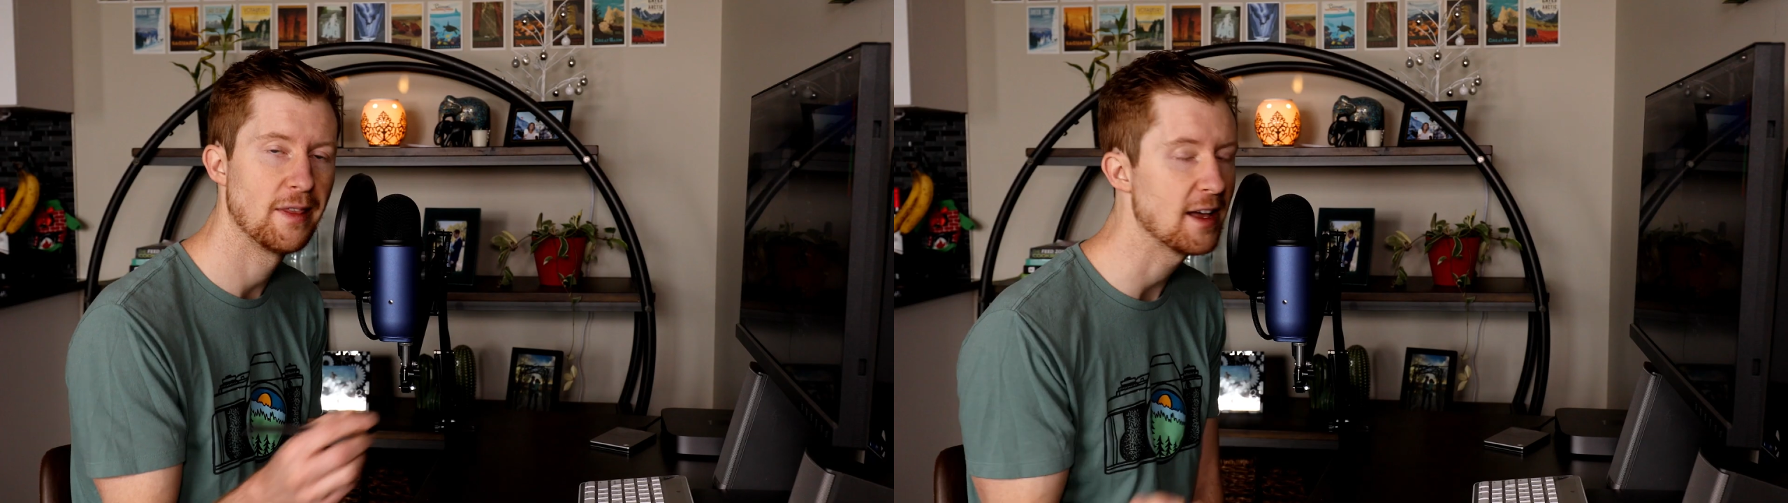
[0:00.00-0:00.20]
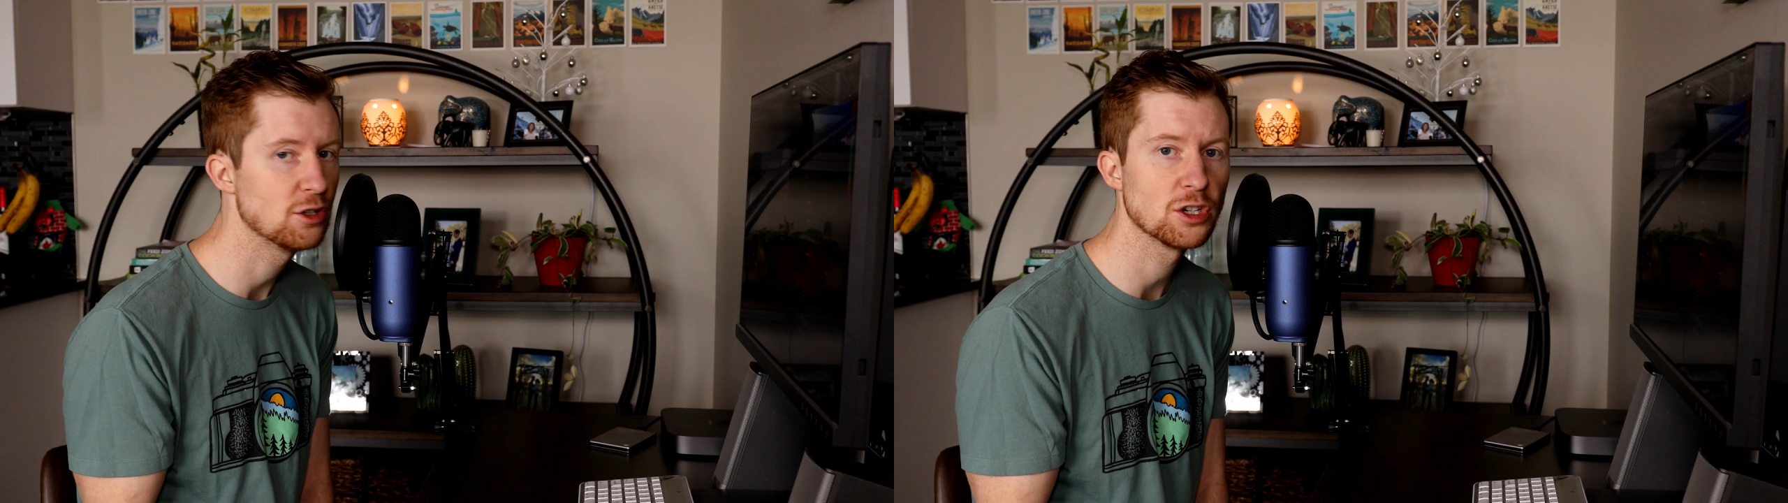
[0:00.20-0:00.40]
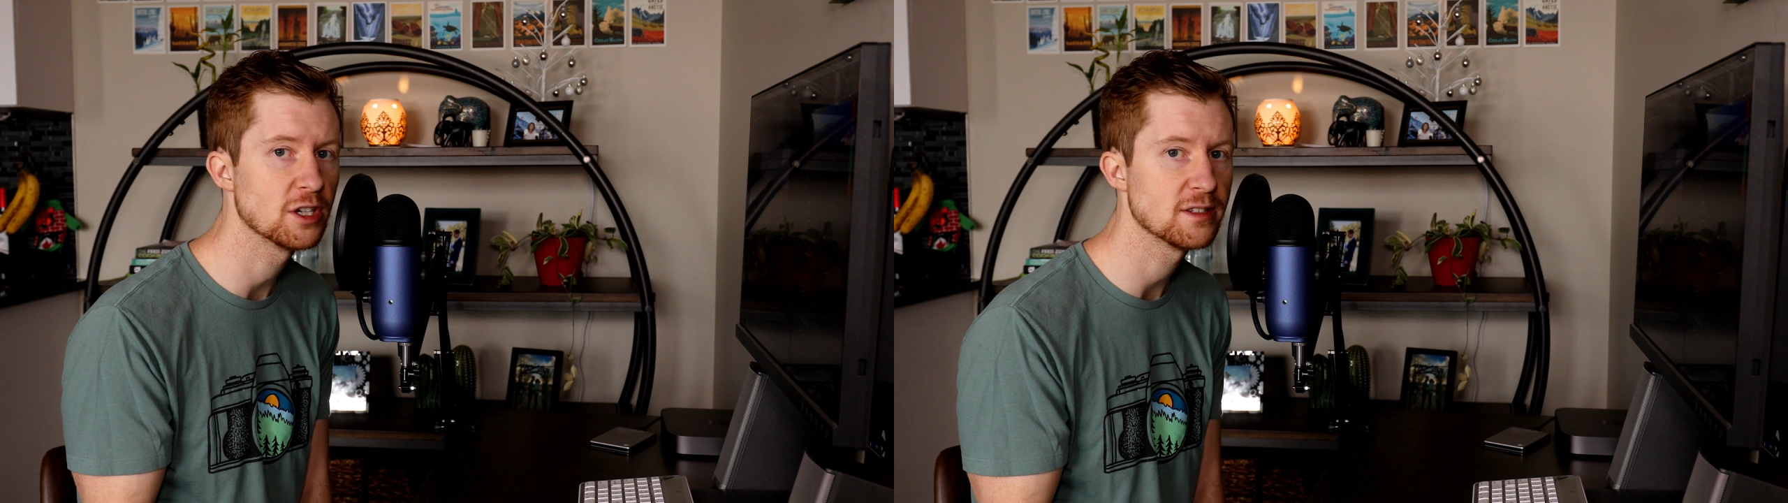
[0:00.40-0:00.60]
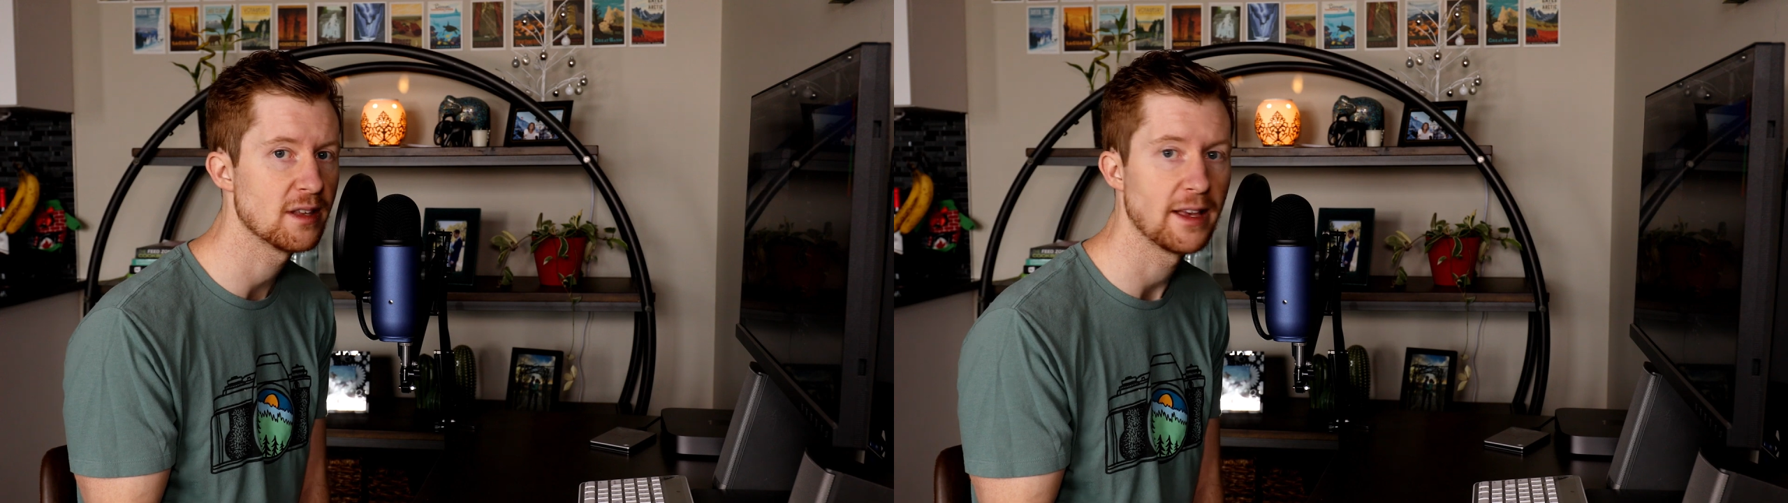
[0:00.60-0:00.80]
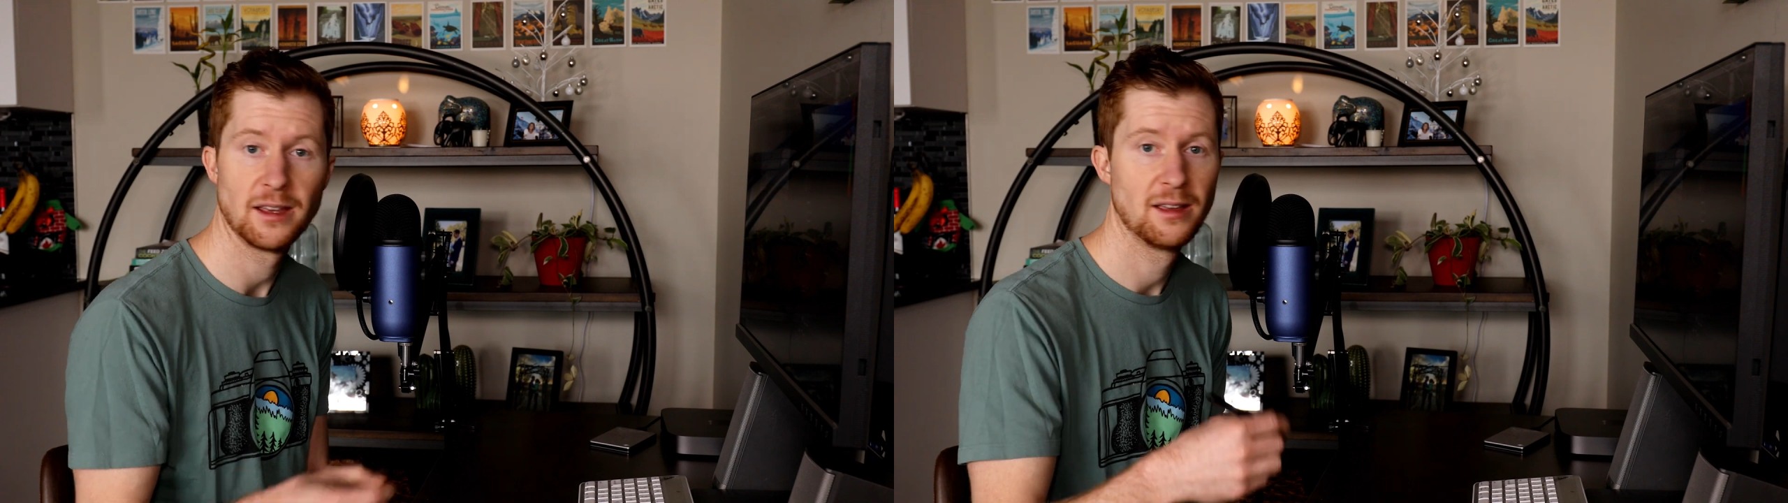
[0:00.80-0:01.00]
And that took us
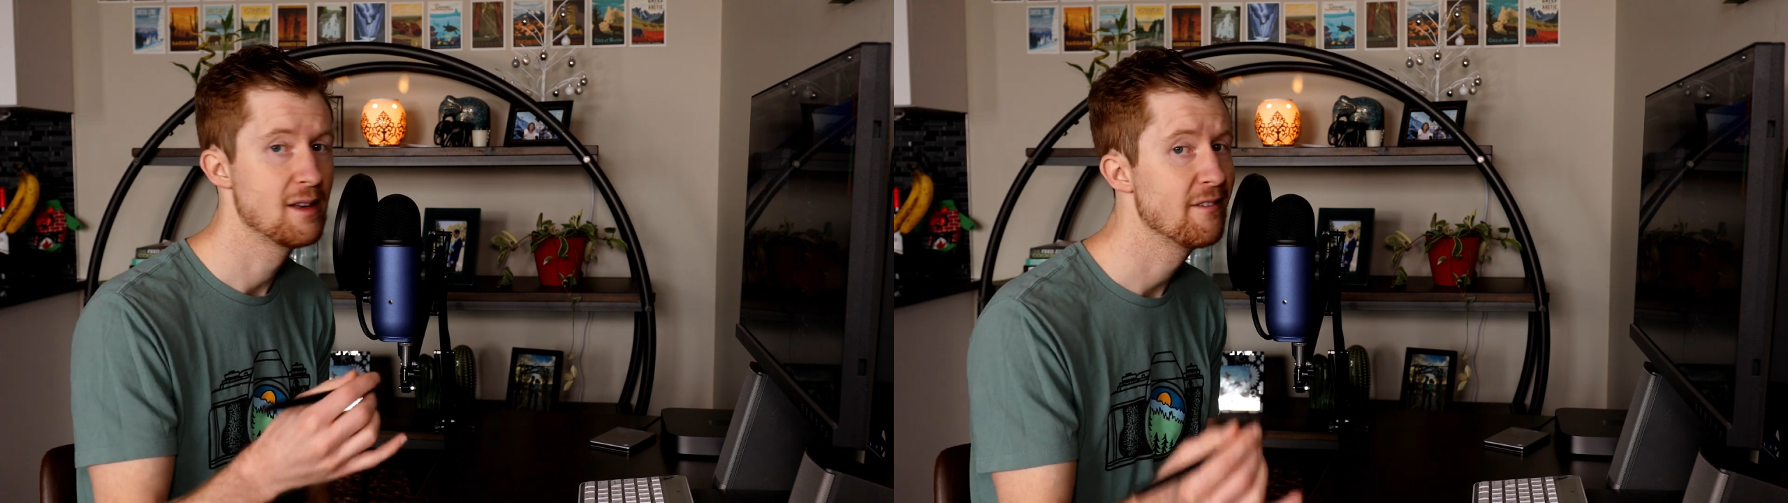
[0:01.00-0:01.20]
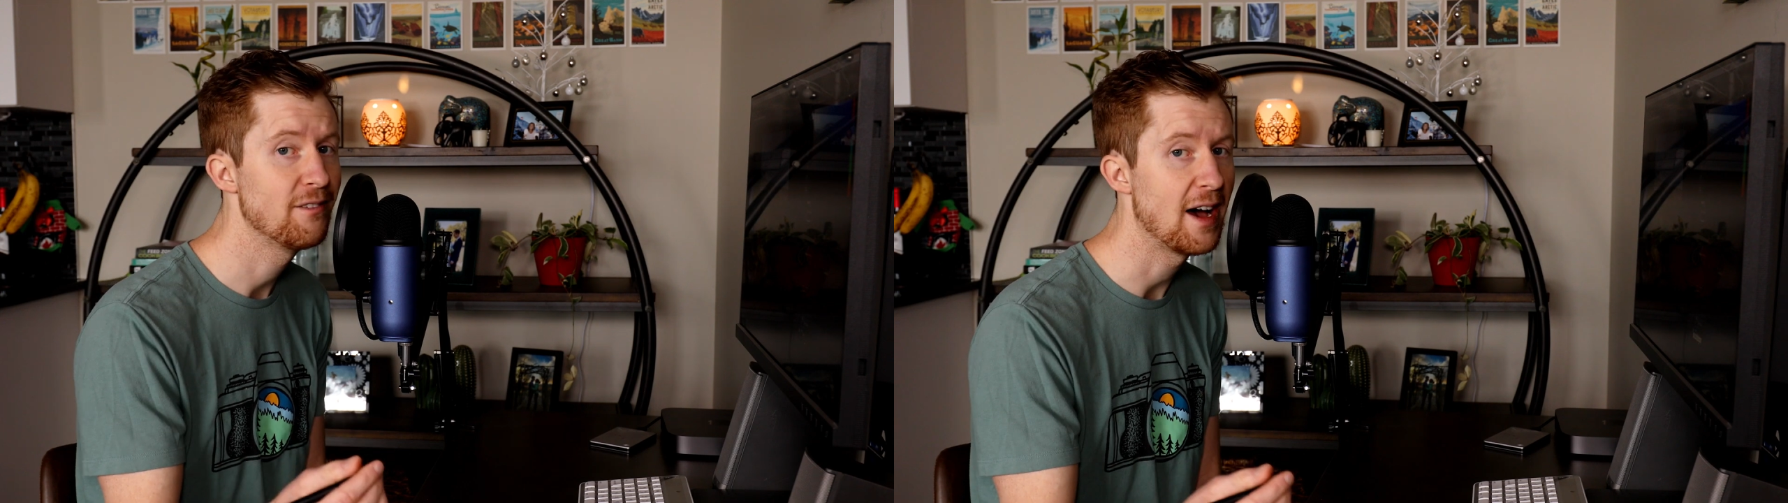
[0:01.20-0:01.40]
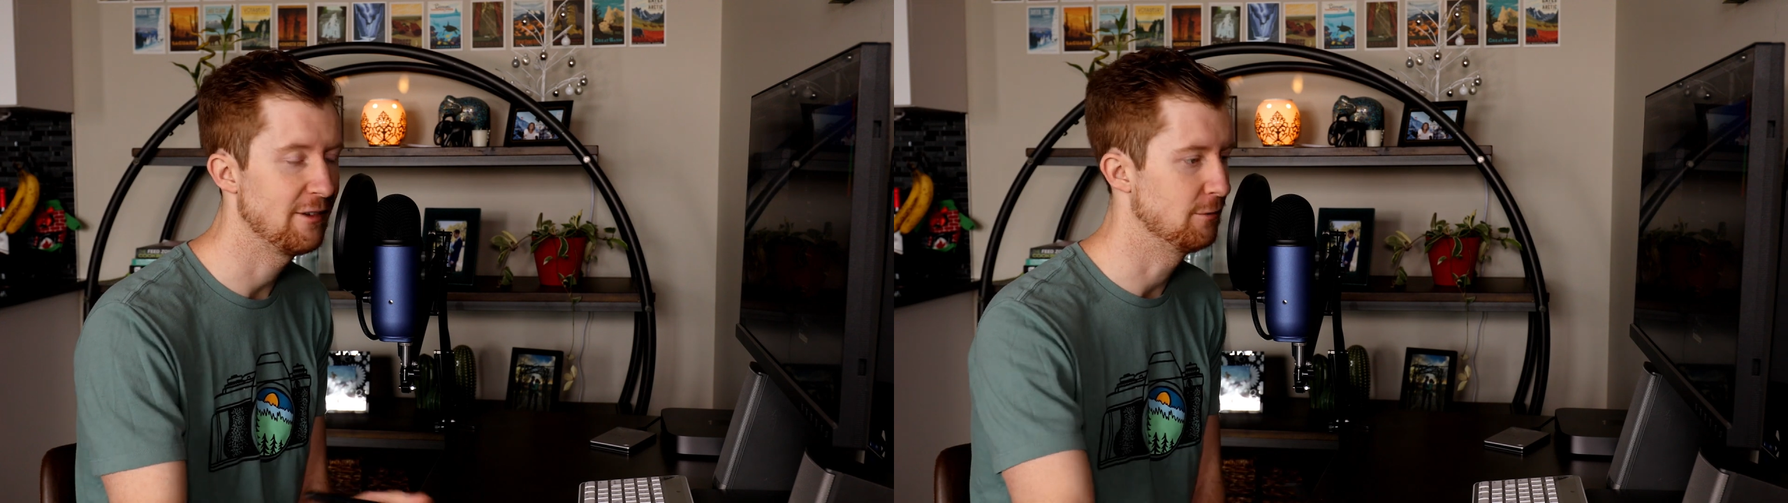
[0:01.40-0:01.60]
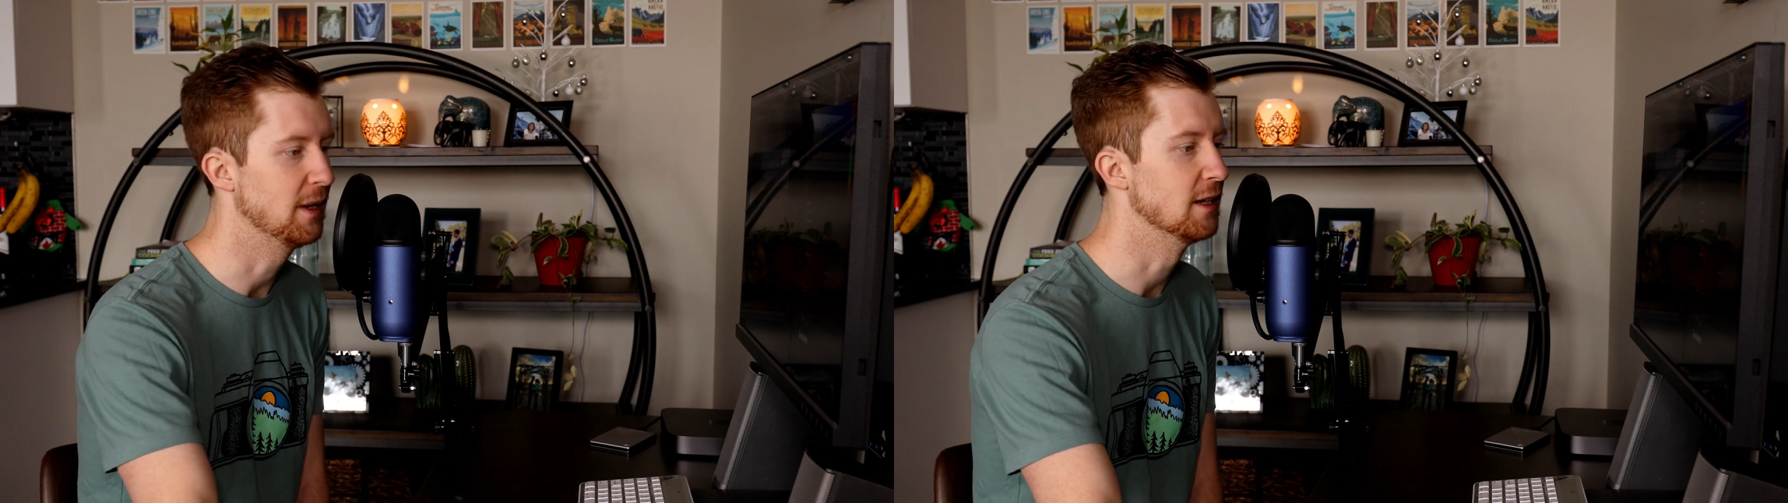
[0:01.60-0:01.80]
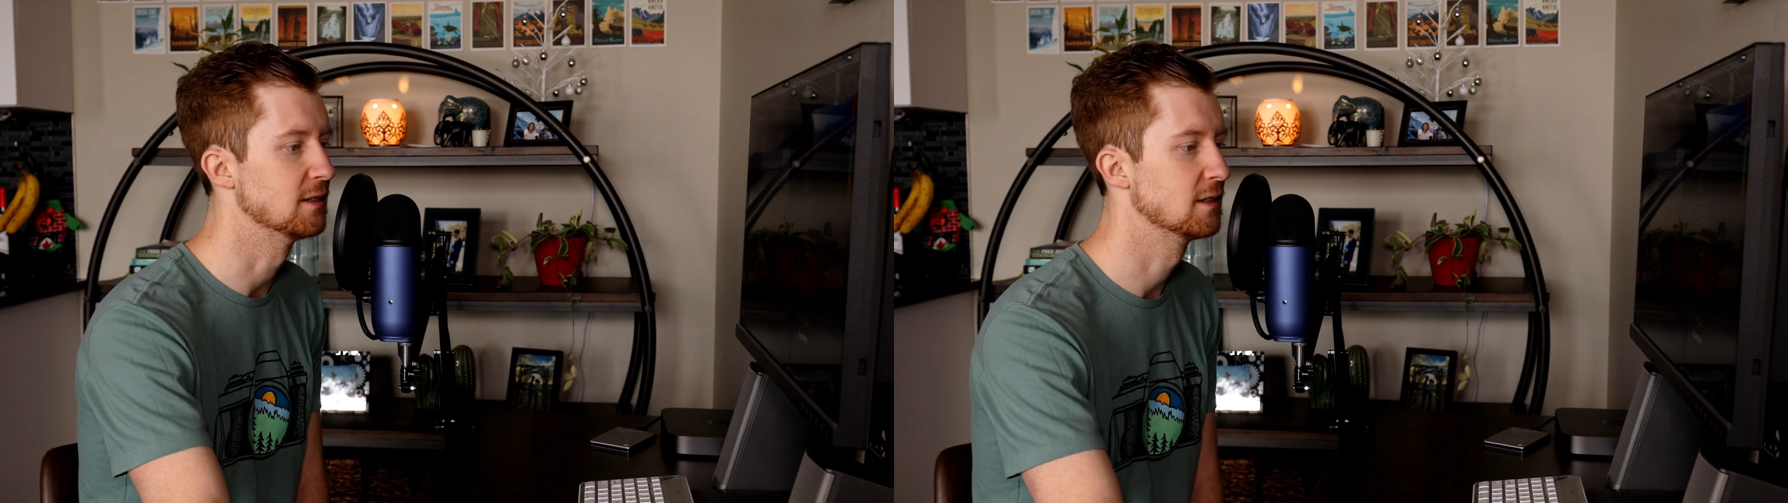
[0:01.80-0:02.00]
like five
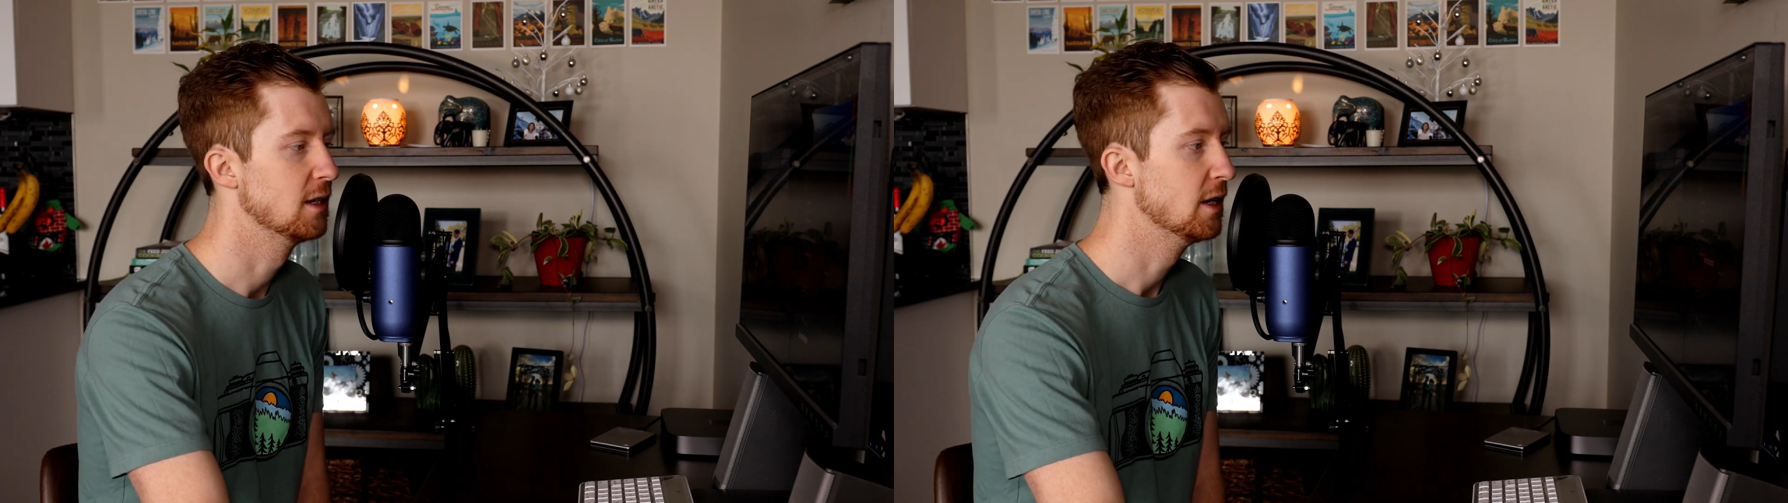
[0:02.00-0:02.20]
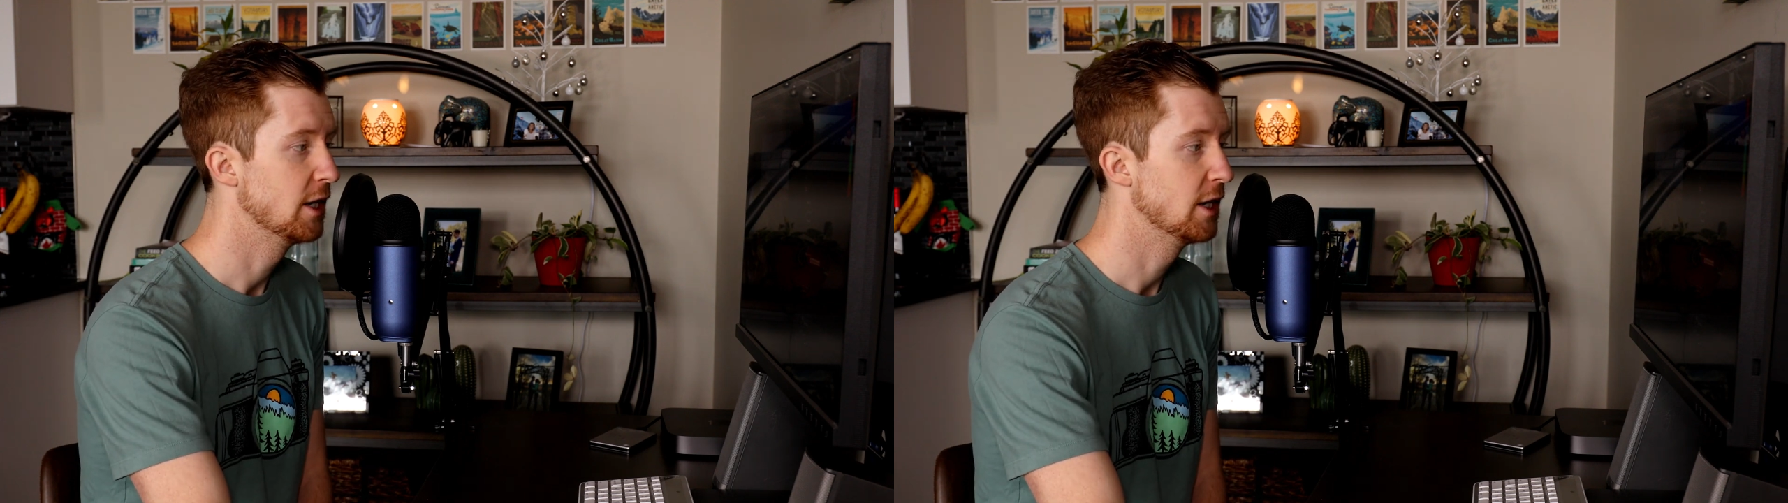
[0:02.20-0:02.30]
minutes.